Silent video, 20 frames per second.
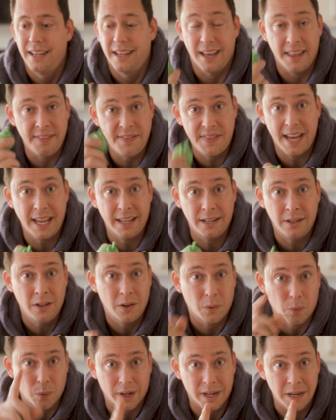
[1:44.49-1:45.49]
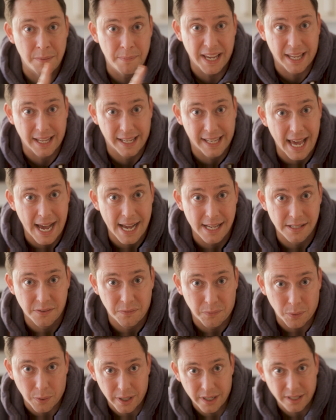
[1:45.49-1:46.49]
And then we're gonna make a cast for